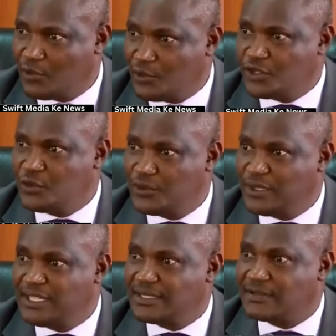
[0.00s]
which would
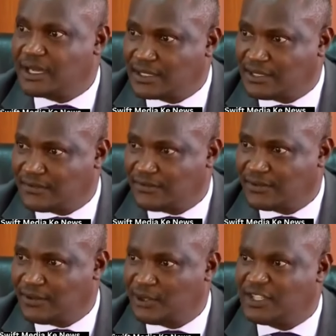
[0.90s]
be destructive
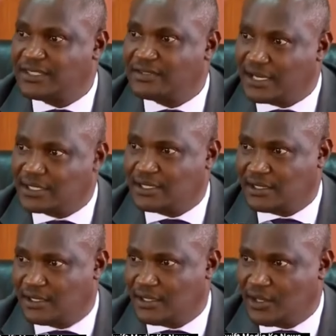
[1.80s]
or distracting
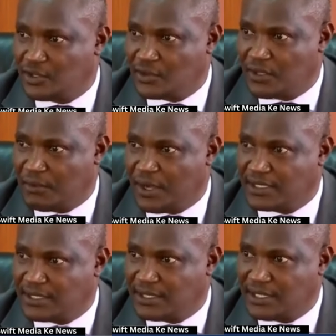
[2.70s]
to the
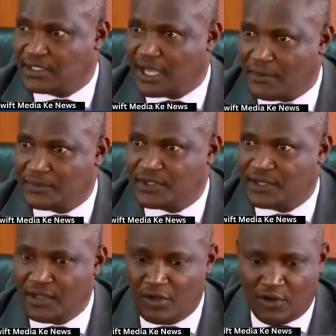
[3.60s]
party in terms
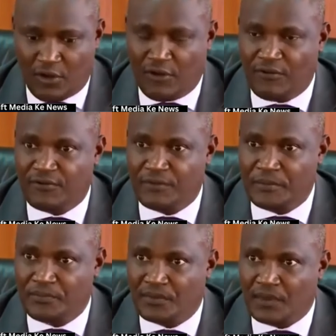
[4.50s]
of
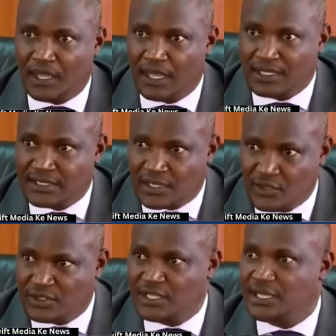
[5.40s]

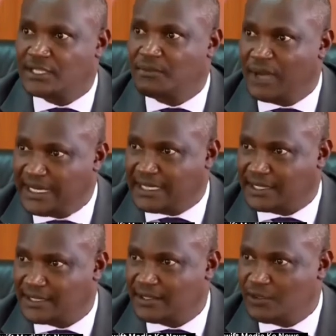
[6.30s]
executing its
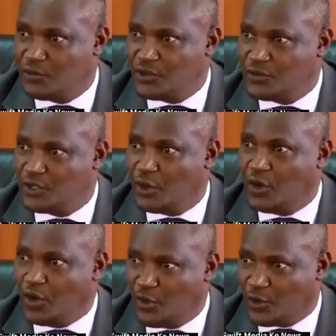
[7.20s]
mandate, which we all
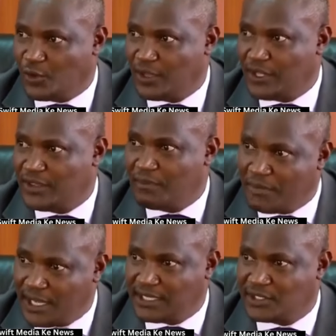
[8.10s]
know, the
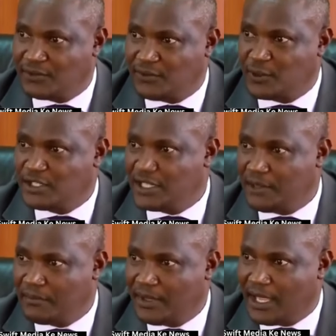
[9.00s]
mandate of
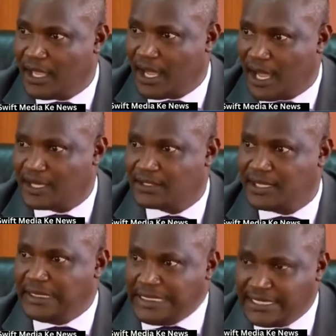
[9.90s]
ODM as
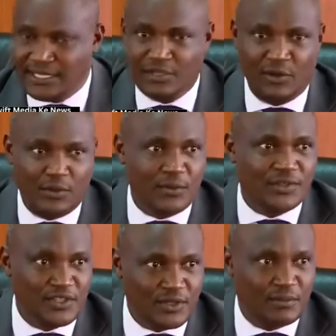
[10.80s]
the leading
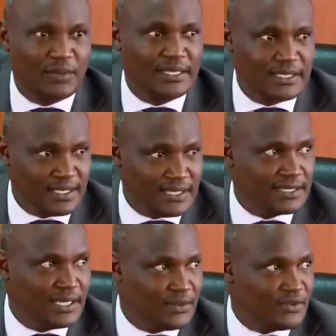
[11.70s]
opposition party in this
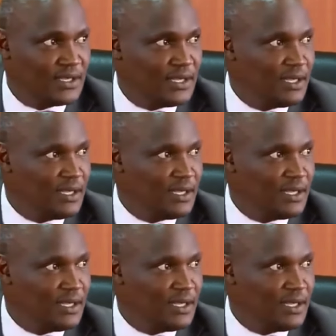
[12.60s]
country.